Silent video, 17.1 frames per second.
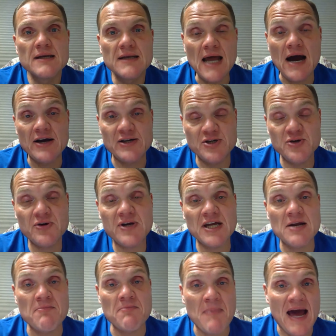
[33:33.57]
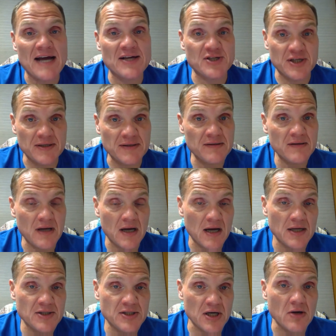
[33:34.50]
Now, as you can imagine,
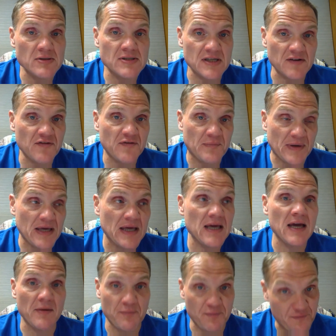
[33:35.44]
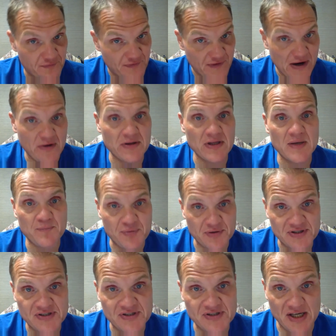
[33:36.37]
Joseph being a fairly
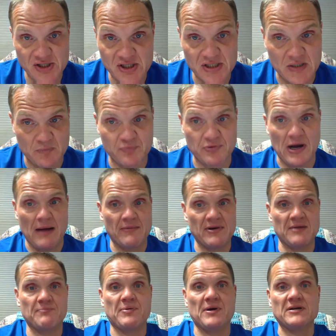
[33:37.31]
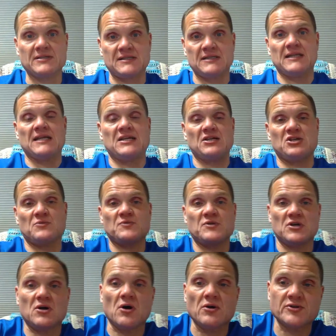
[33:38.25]
prestigious and prominent person in
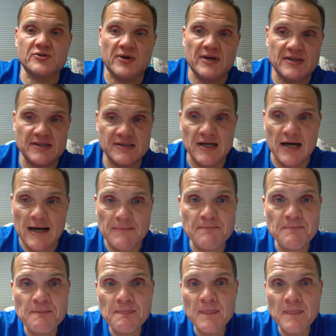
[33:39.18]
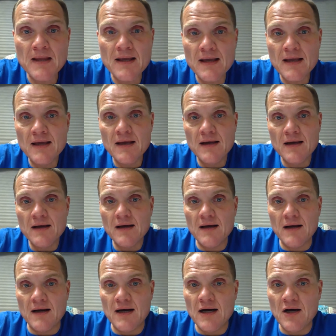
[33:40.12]
Egyptian culture at this time,
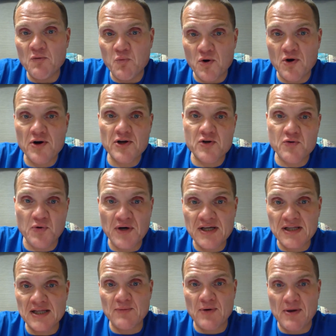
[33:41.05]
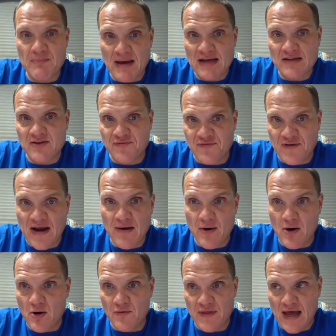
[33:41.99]
word quickly went back to
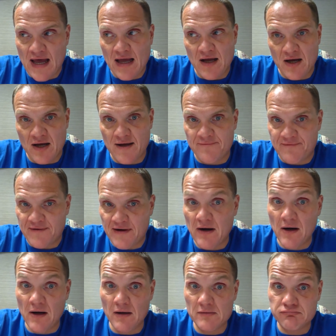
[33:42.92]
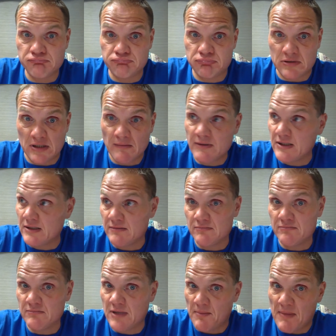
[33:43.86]
Pharaoh that, Pharaoh,
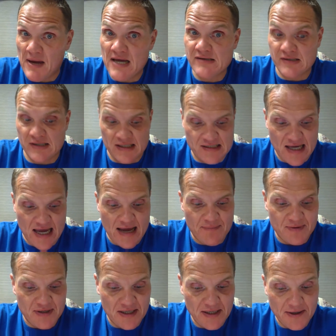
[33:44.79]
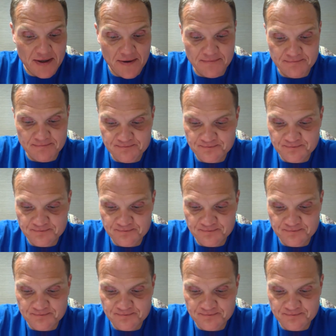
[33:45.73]
something amazing is happening here.